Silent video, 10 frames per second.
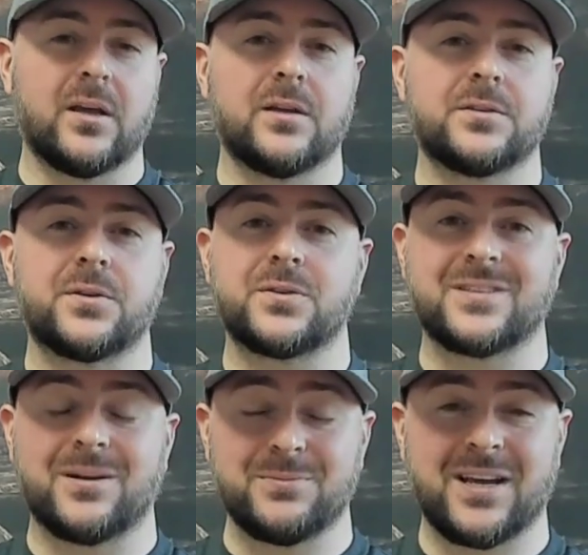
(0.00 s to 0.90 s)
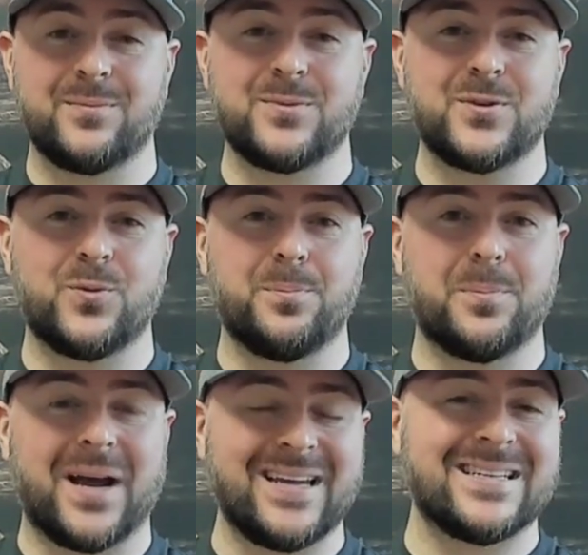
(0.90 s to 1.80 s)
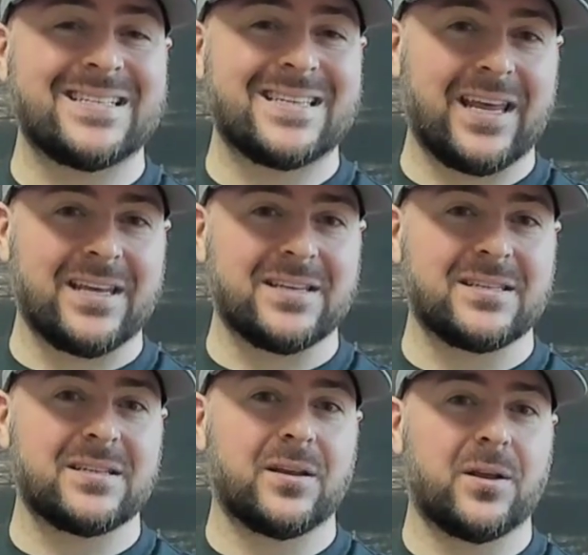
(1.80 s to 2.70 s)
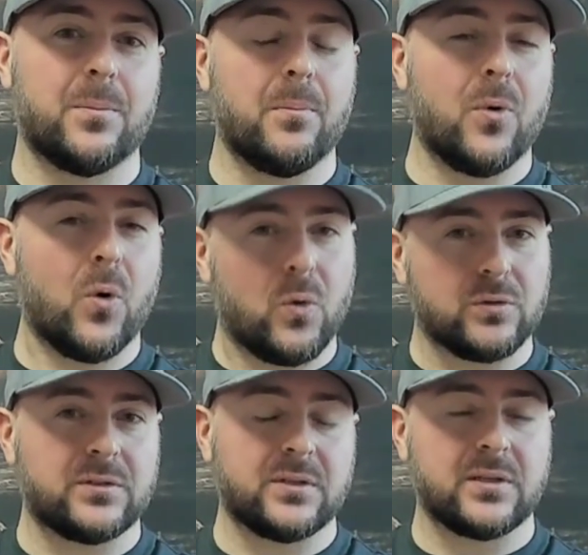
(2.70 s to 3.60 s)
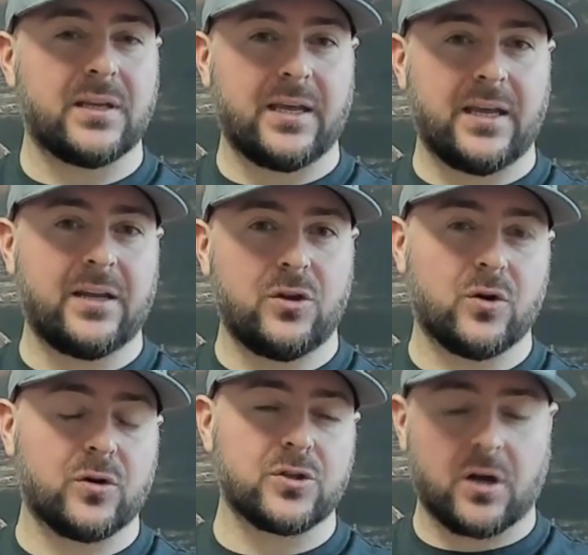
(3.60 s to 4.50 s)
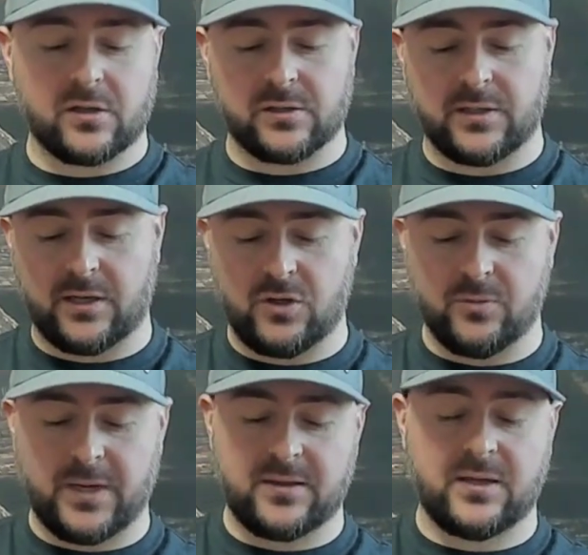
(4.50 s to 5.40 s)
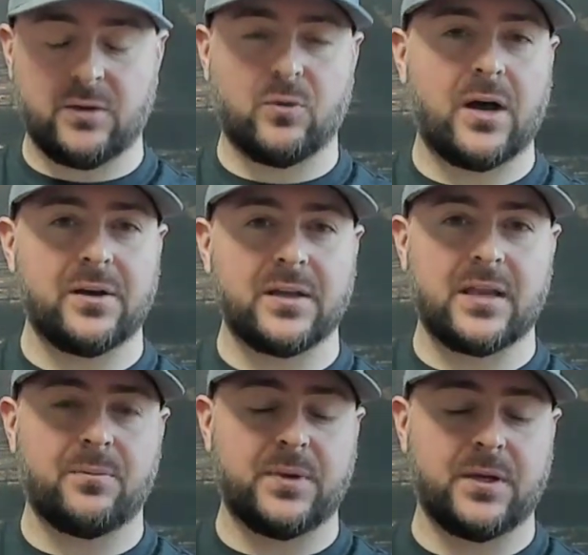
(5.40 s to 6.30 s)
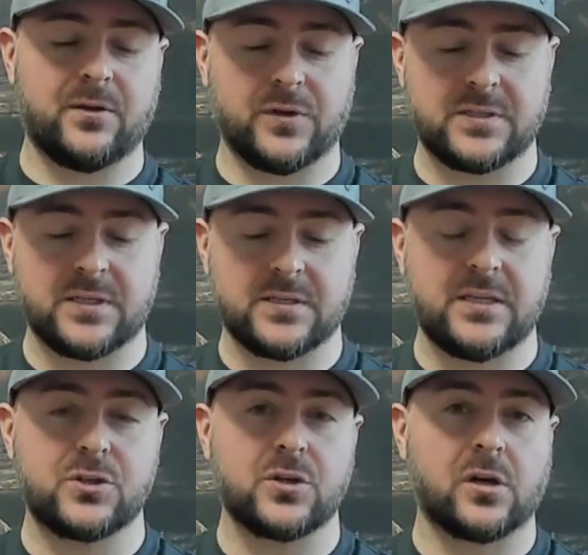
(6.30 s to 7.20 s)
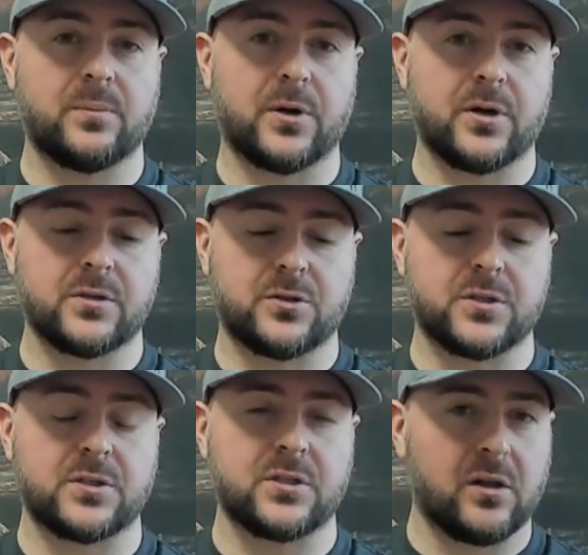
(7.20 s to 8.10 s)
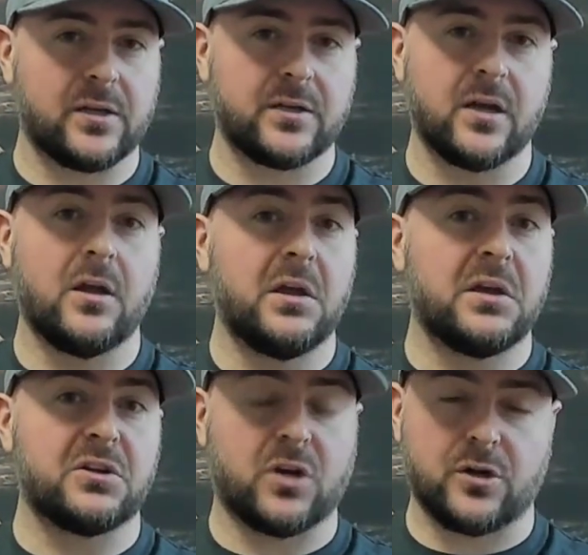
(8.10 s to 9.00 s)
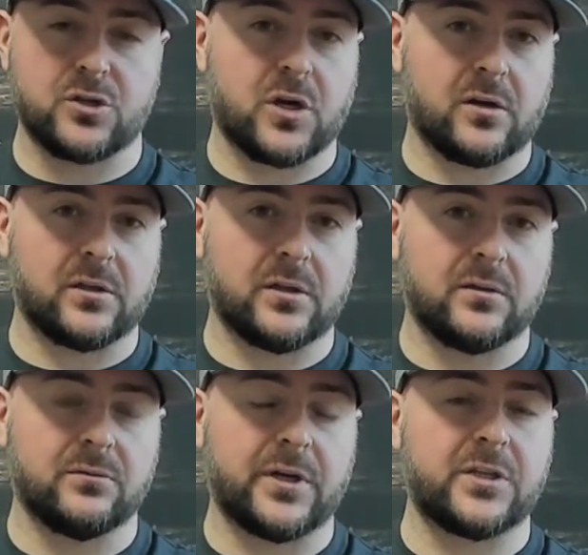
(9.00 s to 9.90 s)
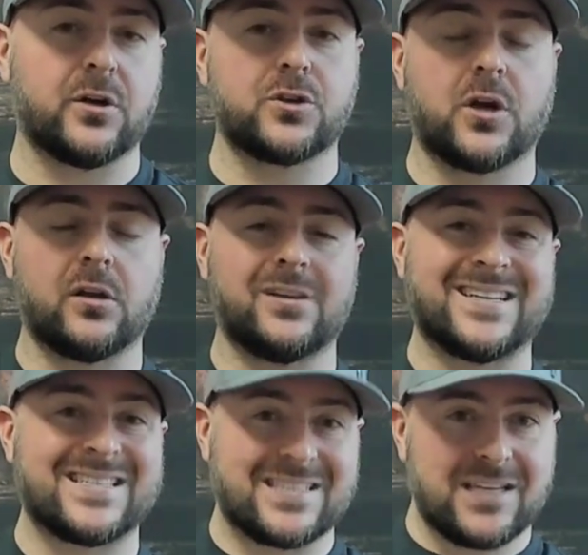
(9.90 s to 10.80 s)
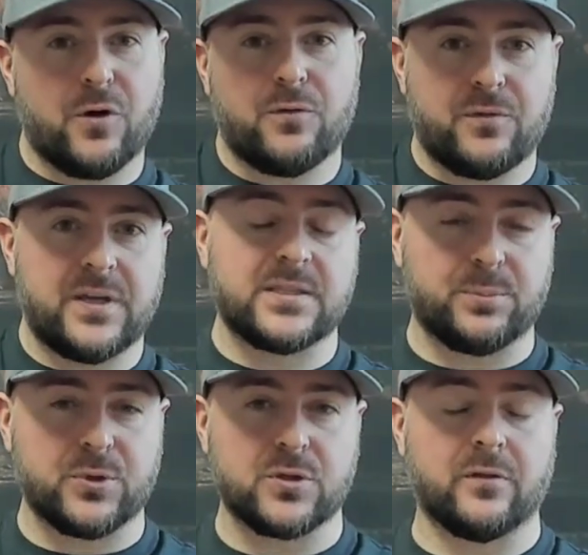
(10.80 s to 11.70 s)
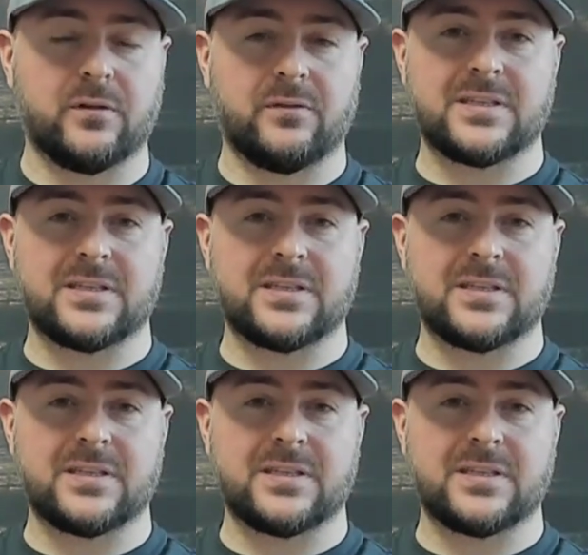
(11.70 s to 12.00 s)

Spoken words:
So sometimes you might taste mold in your chocolate, and you might think, well, how can that be? For instance, these chocolate bars are just solid dark chocolate, right? Dark chocolate itself is a preservative.